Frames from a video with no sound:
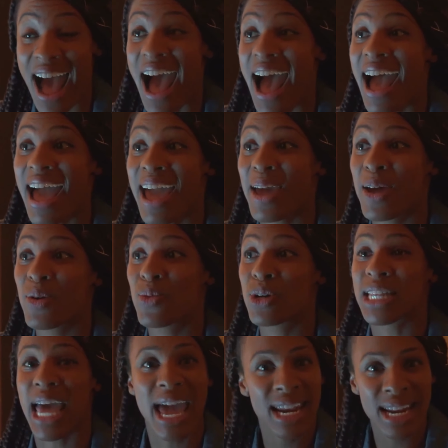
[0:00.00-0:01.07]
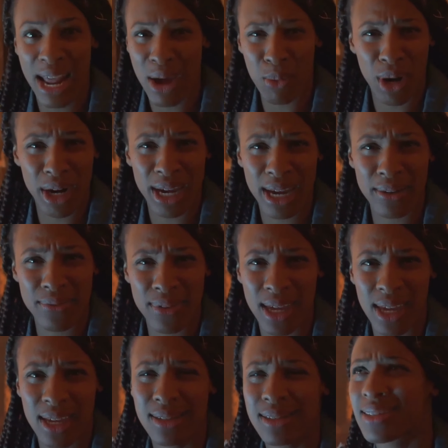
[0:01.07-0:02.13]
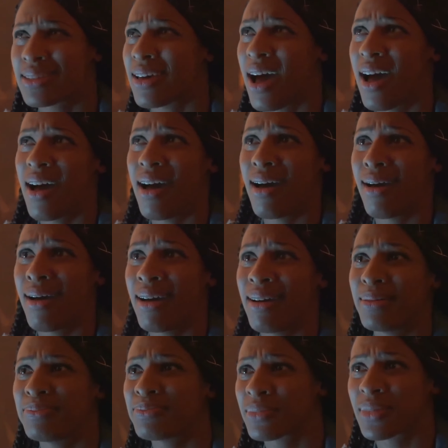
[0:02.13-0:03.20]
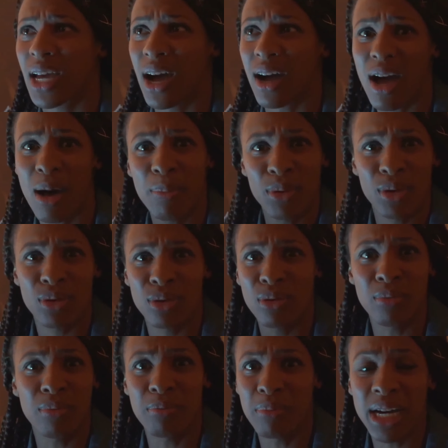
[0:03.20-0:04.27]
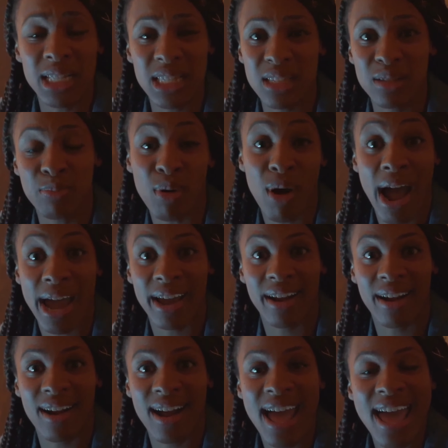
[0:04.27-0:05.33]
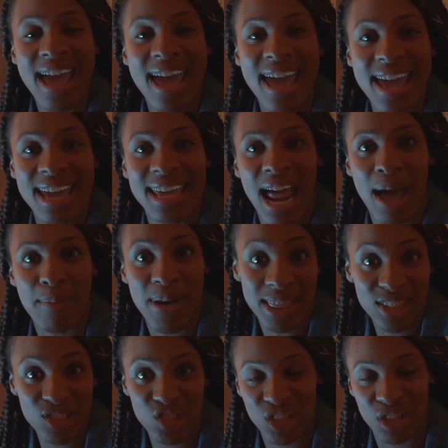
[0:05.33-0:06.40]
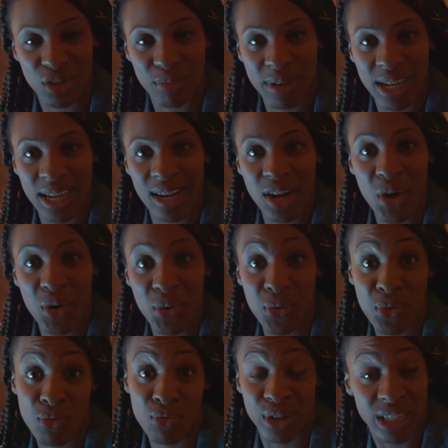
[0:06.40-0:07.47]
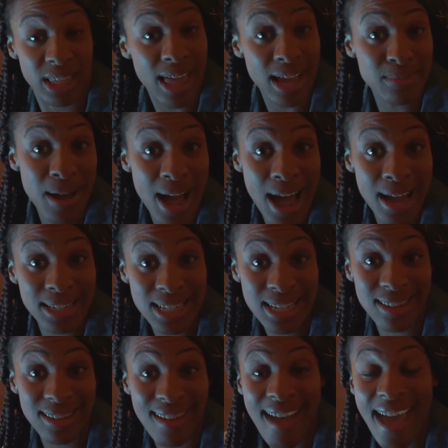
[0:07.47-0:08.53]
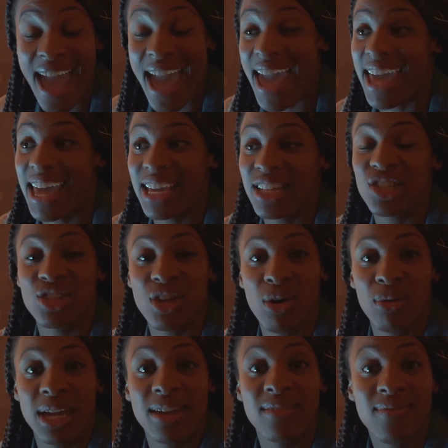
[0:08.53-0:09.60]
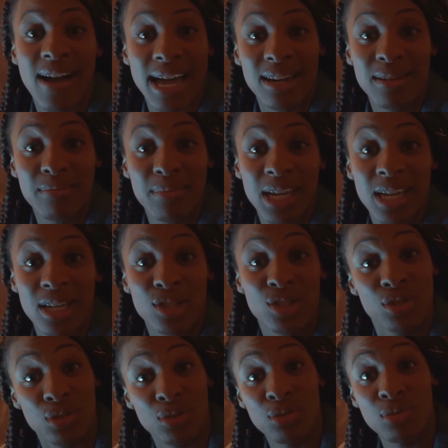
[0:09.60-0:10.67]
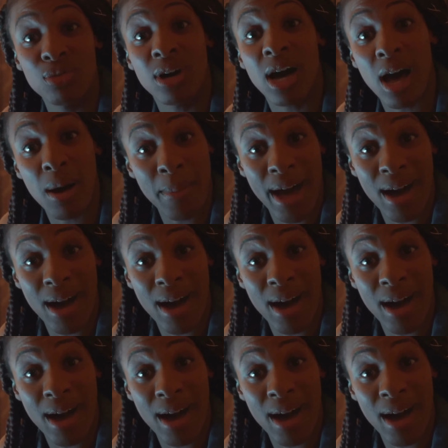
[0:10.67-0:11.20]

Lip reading: I was at a networking event a couple months prior, and I met this gentleman who really liked my idea. And so he invited me to come